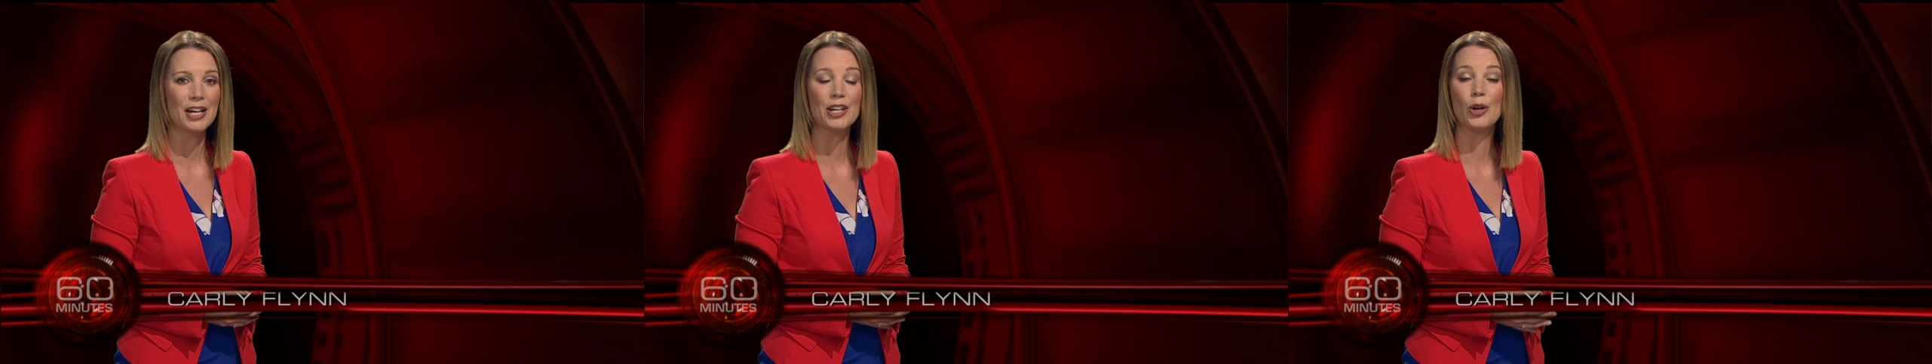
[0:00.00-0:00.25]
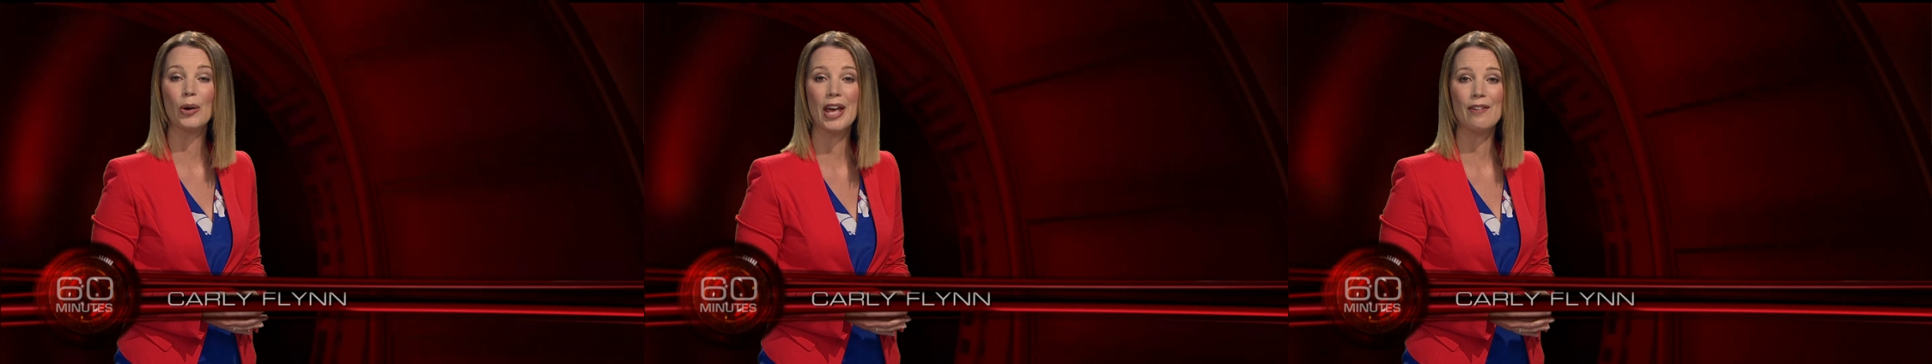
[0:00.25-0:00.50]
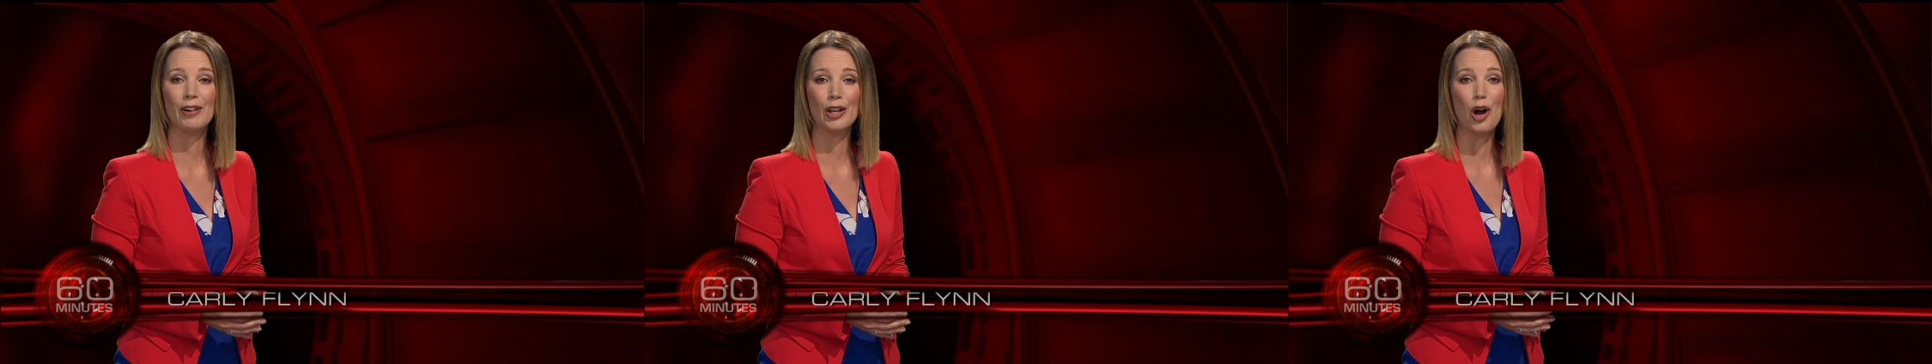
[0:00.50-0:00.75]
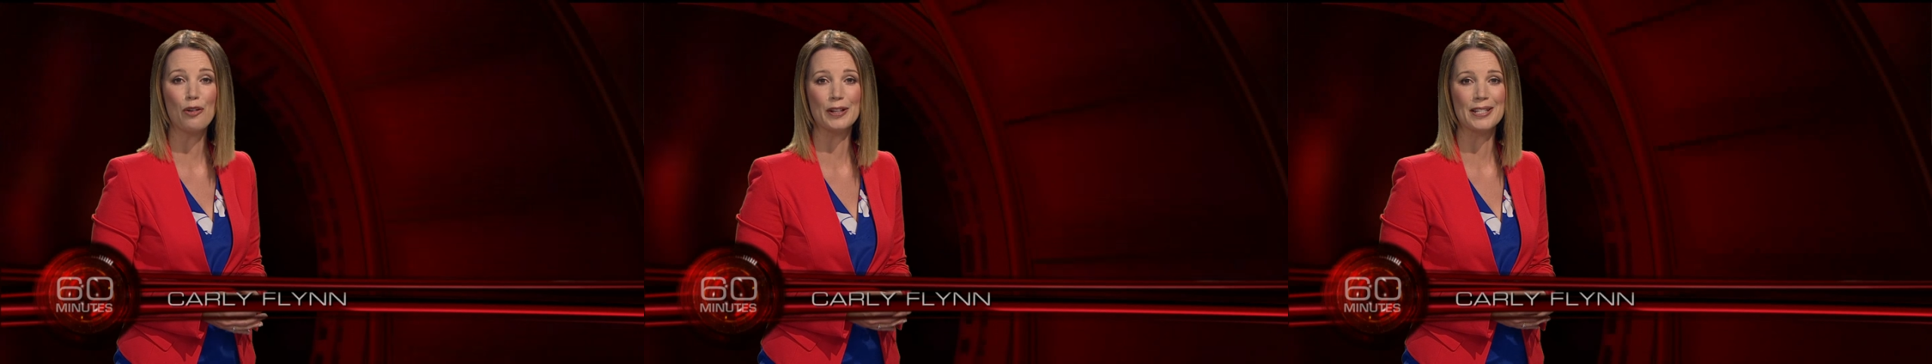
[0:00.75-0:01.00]
not having an
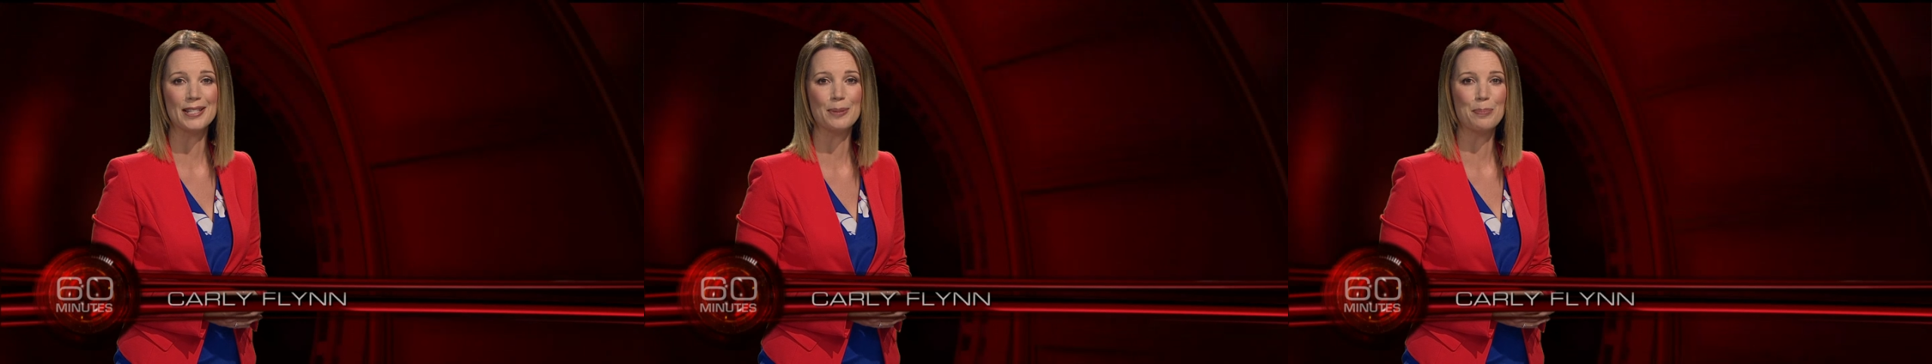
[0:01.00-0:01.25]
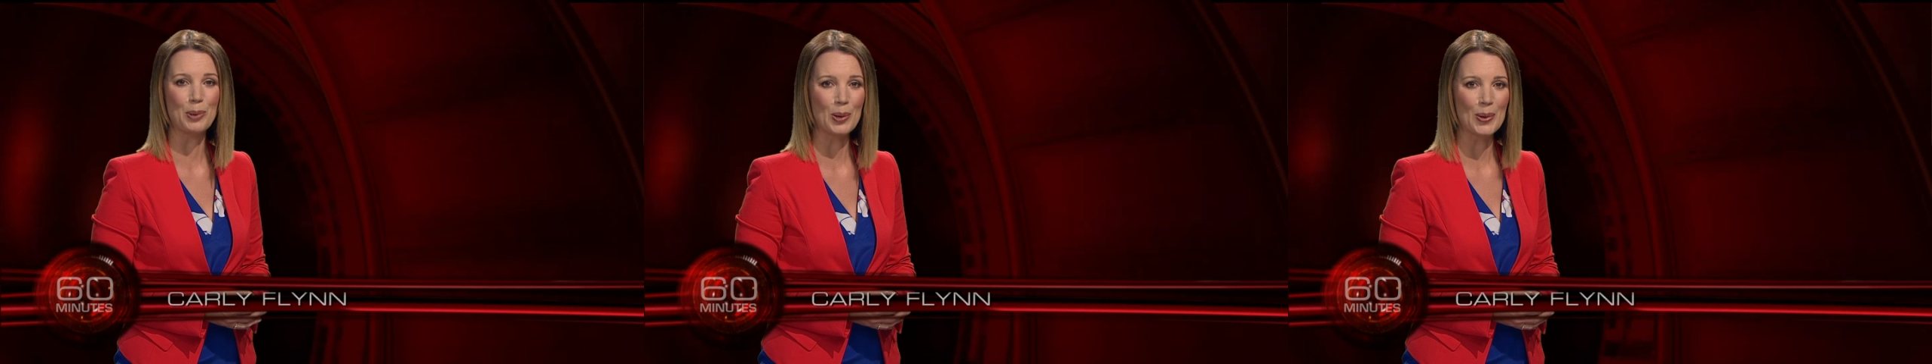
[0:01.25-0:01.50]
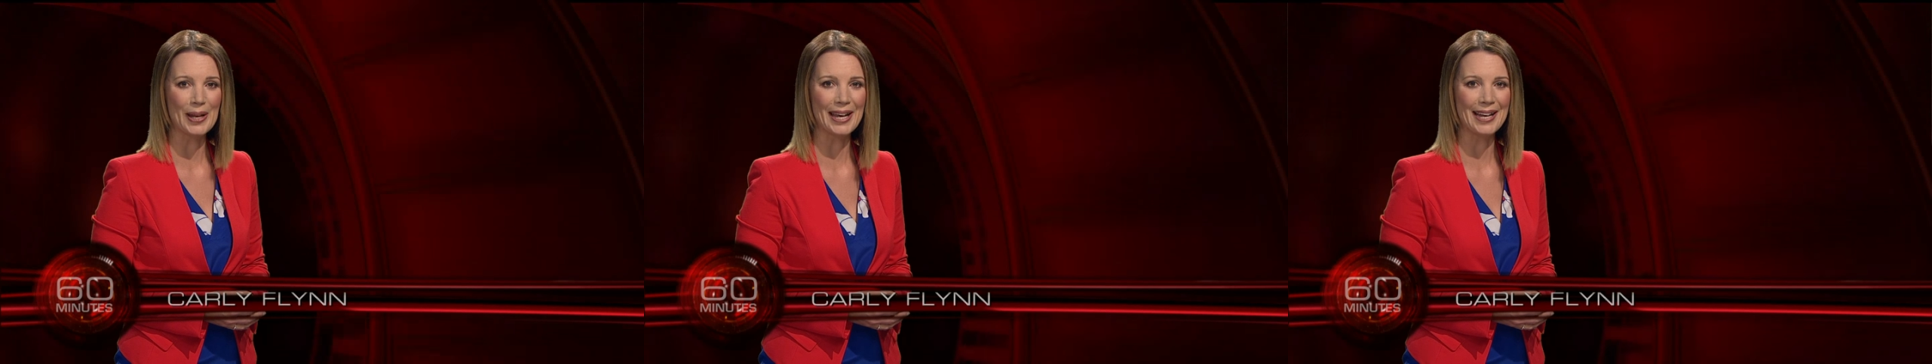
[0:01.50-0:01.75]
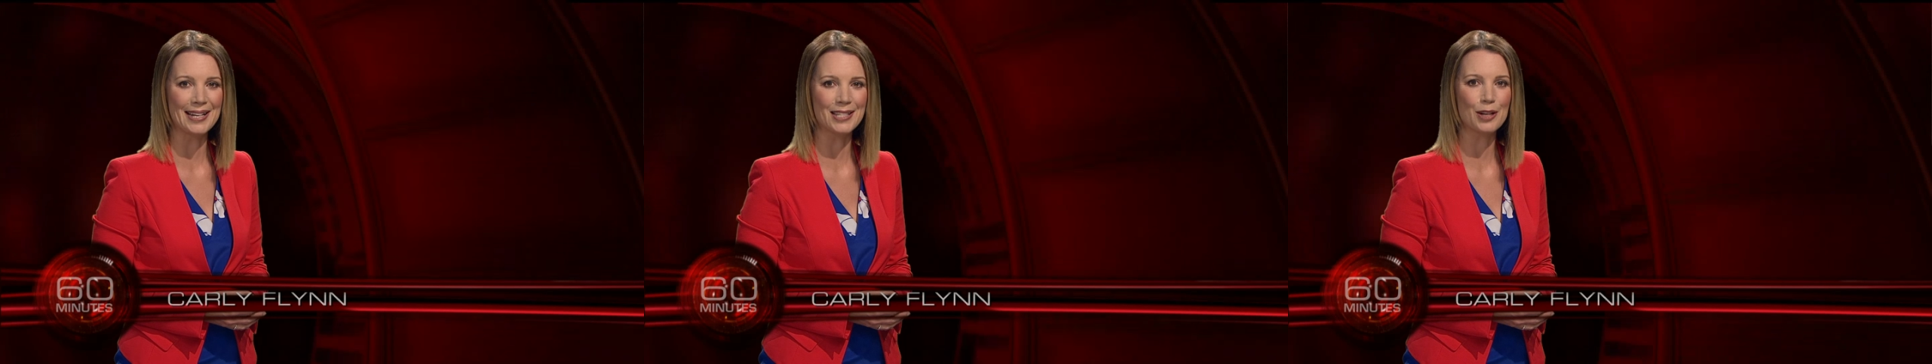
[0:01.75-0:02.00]
office, employees,